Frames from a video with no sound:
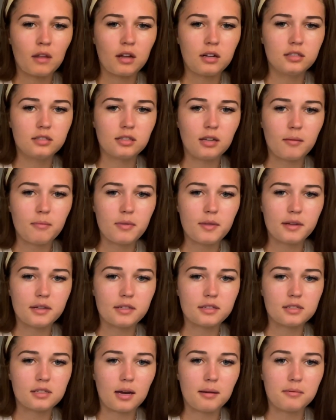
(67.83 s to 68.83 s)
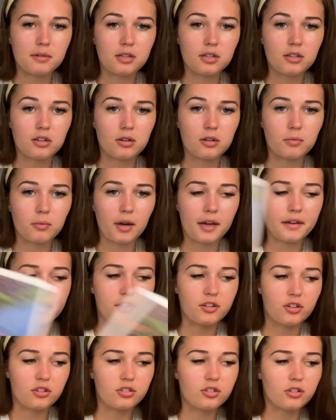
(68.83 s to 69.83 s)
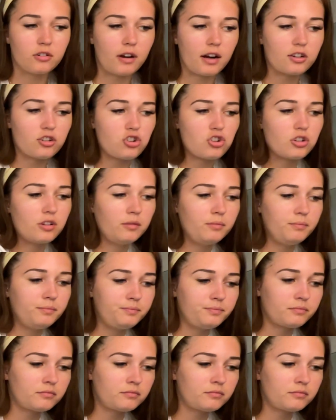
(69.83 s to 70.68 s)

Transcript: Something's coming your way in your direction.